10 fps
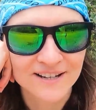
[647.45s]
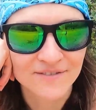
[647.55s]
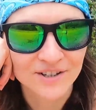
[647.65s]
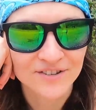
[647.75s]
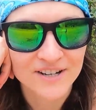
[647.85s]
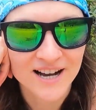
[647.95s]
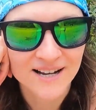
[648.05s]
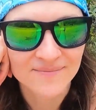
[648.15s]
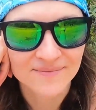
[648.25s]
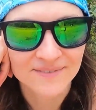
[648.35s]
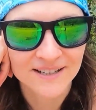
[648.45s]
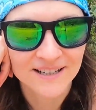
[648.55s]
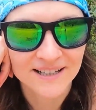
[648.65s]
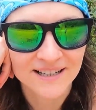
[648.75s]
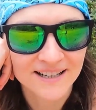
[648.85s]
difficult time.
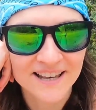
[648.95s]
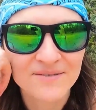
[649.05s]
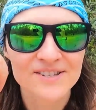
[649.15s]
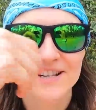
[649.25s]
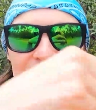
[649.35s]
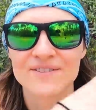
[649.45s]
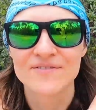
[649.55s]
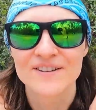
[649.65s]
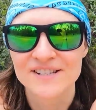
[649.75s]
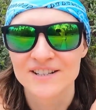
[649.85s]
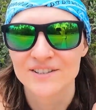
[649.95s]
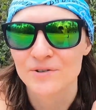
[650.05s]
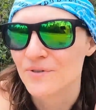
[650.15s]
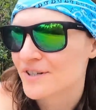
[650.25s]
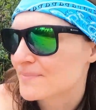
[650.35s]
And that wasn't even the physical
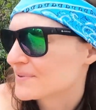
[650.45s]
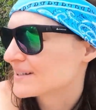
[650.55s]
lowest